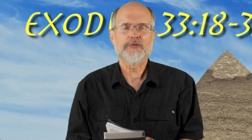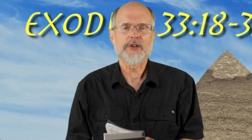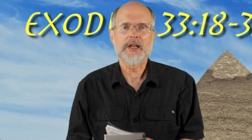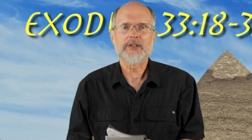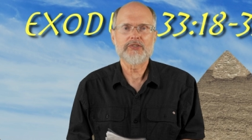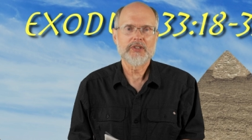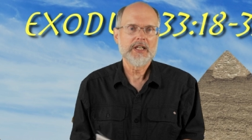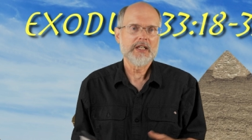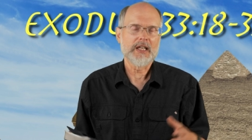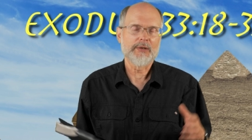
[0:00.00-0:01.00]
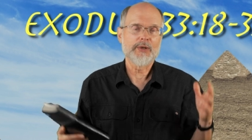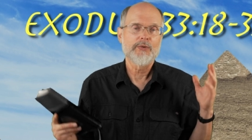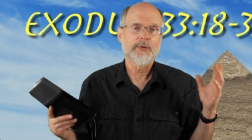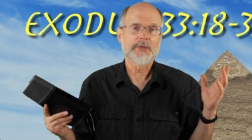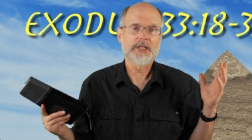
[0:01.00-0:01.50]
face and we
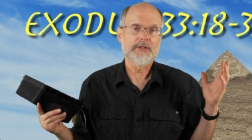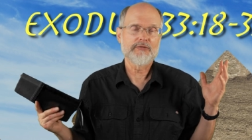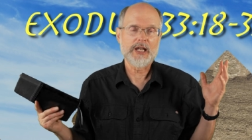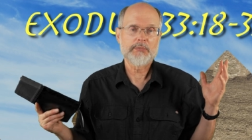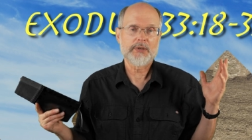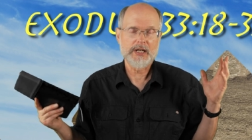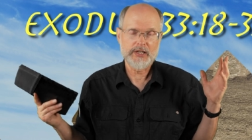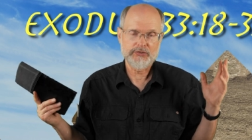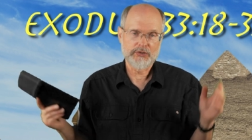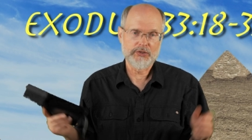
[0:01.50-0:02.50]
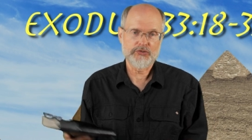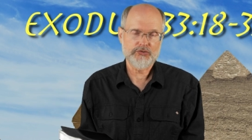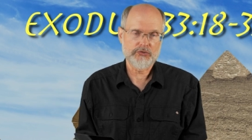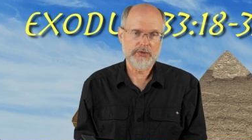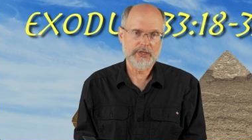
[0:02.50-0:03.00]
won't be vaporized or
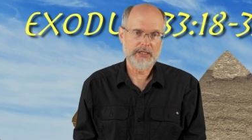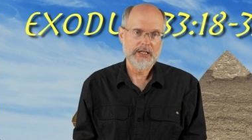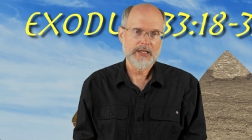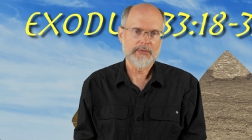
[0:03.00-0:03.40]
destroyed.